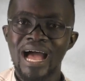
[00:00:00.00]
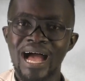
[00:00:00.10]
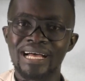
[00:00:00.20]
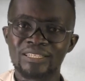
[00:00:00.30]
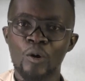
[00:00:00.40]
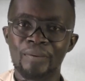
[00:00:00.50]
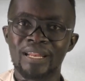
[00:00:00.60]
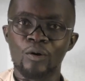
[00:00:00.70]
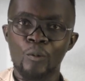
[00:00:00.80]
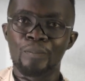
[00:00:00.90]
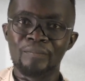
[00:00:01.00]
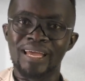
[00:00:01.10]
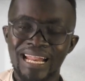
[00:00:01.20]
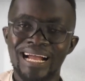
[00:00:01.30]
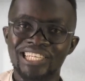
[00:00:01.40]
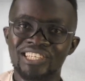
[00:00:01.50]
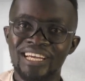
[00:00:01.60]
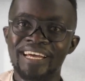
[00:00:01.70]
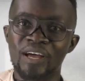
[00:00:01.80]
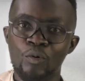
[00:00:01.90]
ah, so open, oh, baby, and I catch
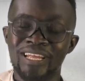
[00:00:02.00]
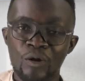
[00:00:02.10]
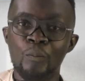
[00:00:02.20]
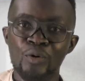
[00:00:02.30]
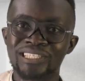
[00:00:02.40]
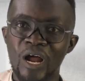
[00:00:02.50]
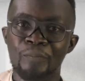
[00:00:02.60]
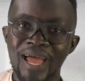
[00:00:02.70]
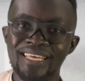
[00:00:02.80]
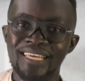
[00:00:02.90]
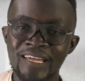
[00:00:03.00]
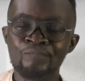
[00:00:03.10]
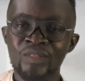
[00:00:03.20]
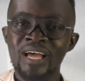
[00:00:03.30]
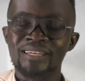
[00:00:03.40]
it, and I want Nyakopon Shirao pay ye.